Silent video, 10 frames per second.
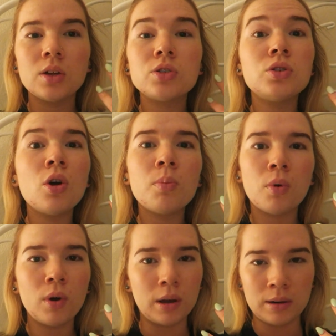there's no
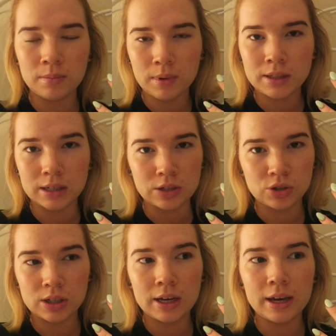point
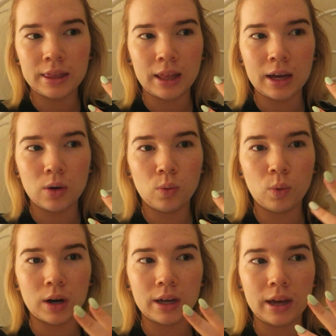essentially in, like,
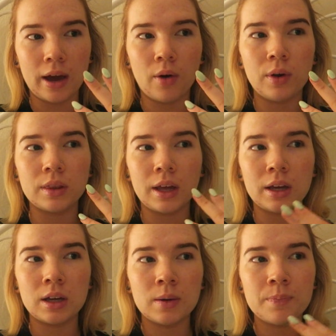working out and,
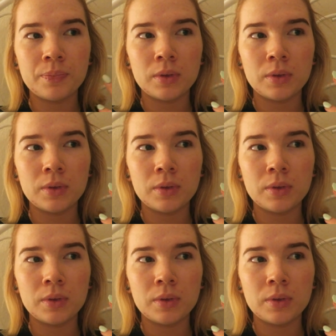like,